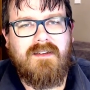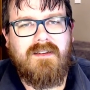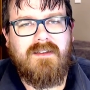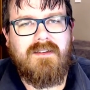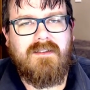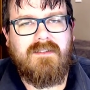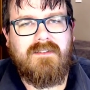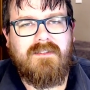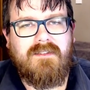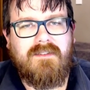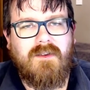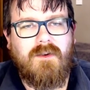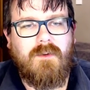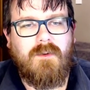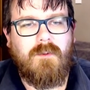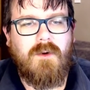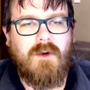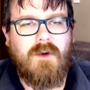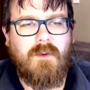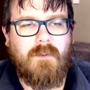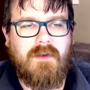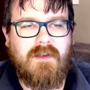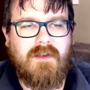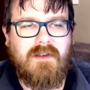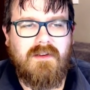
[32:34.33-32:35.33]
so
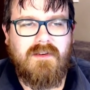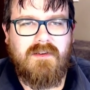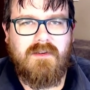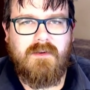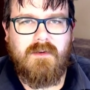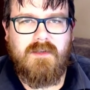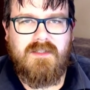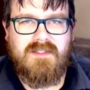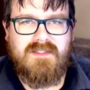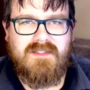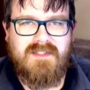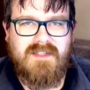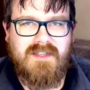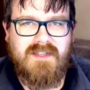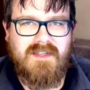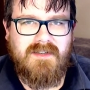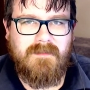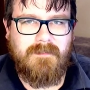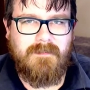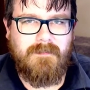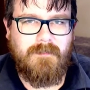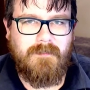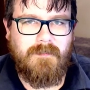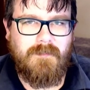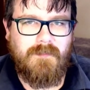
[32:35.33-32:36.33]
what we can do instead,
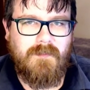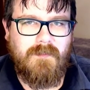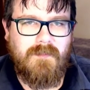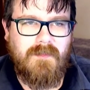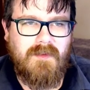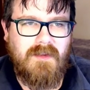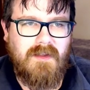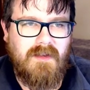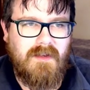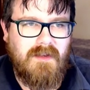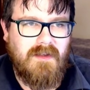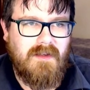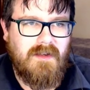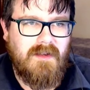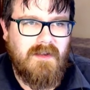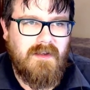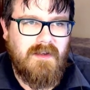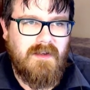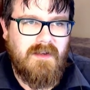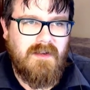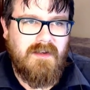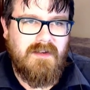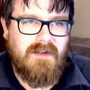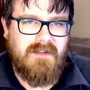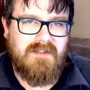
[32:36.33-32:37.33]

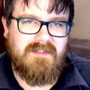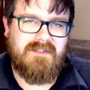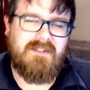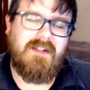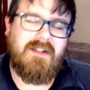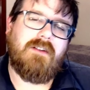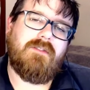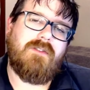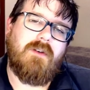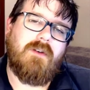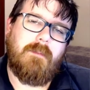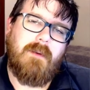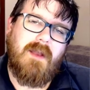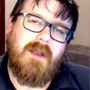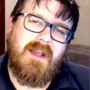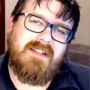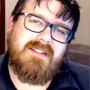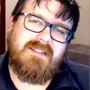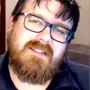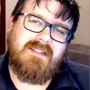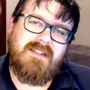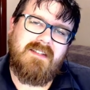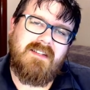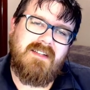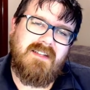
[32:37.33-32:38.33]
instead of
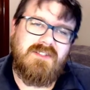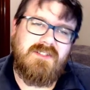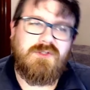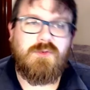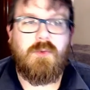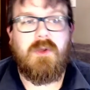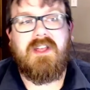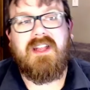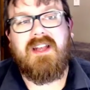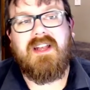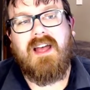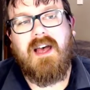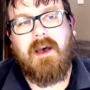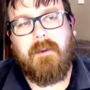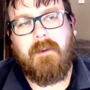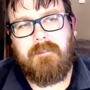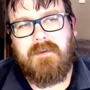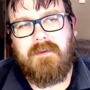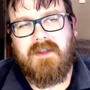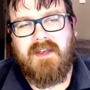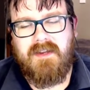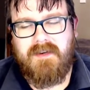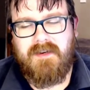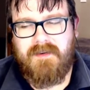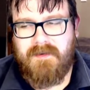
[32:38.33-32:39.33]
replacing, is we can
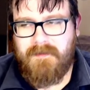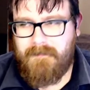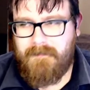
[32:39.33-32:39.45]
update.